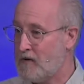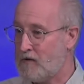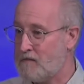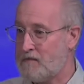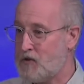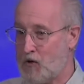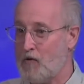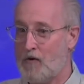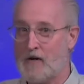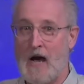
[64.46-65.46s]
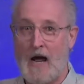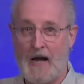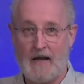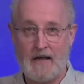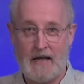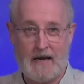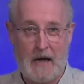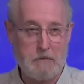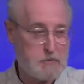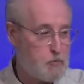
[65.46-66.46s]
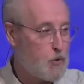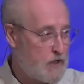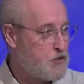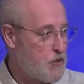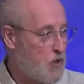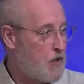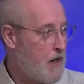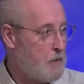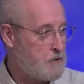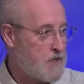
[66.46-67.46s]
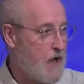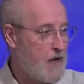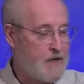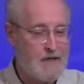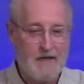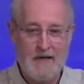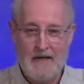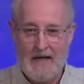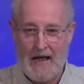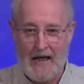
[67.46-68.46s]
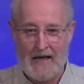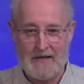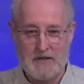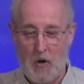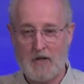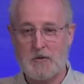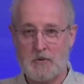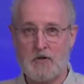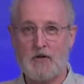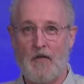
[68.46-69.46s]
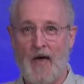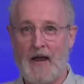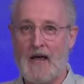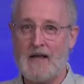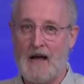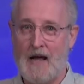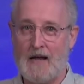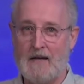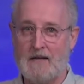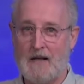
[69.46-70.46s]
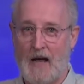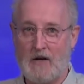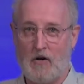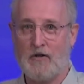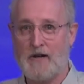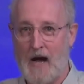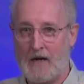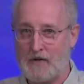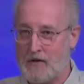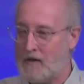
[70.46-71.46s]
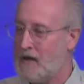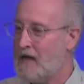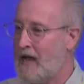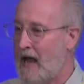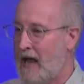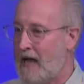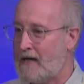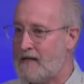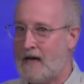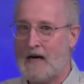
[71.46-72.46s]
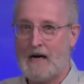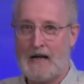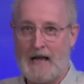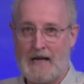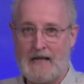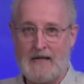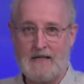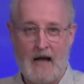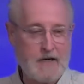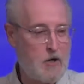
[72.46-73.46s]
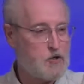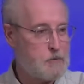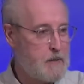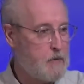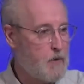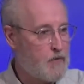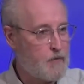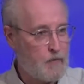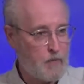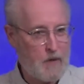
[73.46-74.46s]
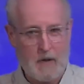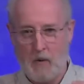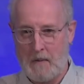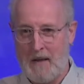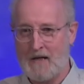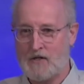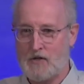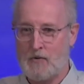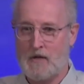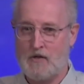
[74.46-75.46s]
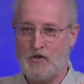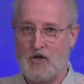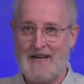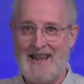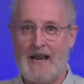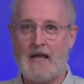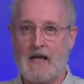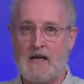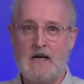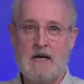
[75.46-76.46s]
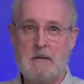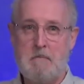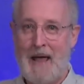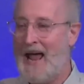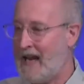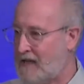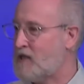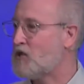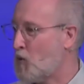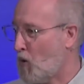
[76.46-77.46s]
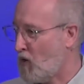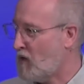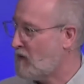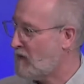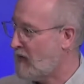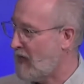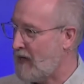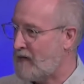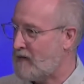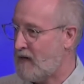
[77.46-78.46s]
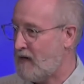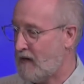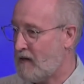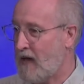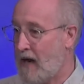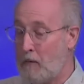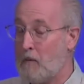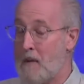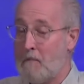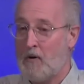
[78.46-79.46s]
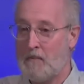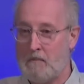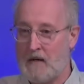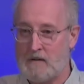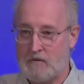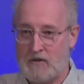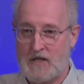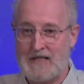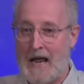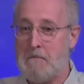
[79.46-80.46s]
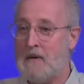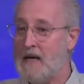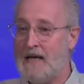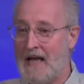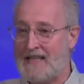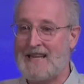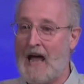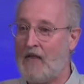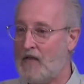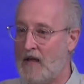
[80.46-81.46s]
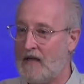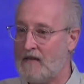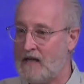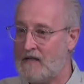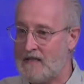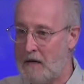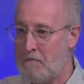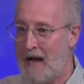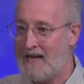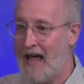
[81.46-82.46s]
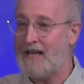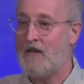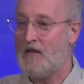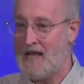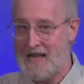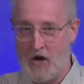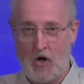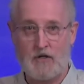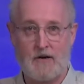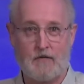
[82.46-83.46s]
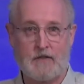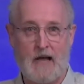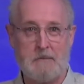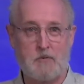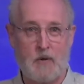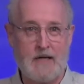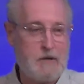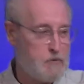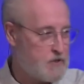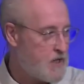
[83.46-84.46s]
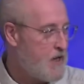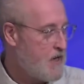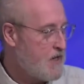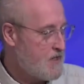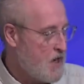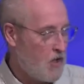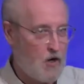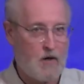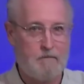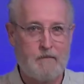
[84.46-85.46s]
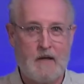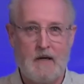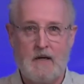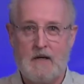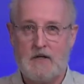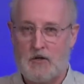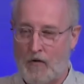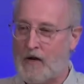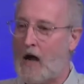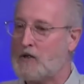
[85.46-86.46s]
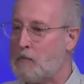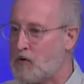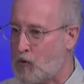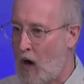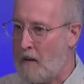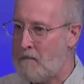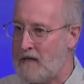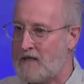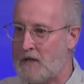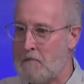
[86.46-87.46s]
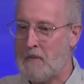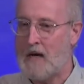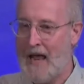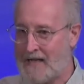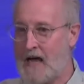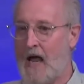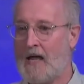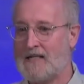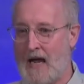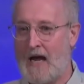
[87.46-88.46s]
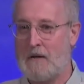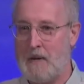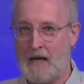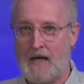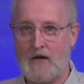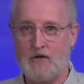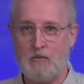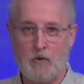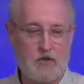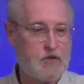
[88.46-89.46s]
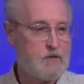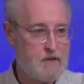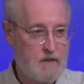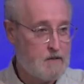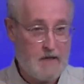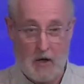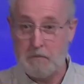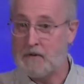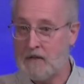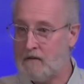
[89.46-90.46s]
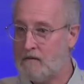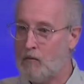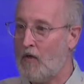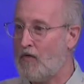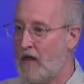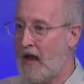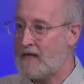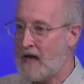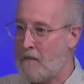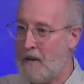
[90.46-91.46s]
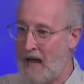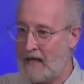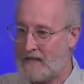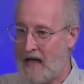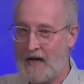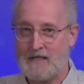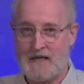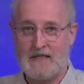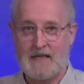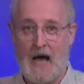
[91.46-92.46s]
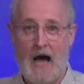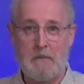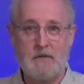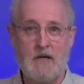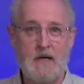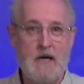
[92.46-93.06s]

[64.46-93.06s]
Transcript: They're sure they're dying. And I was pretty sure I was dying. And so as a result of that, I called the doctor. And he diagnosed me with really what amounts to a genetic panic disorder. And I remembered. It was the same exact thing that sent my dad to the ER several times when he was younger. So the doctor prescribed me some anti-anxiety medication, which helped with the nighttime panic attacks. They stopped.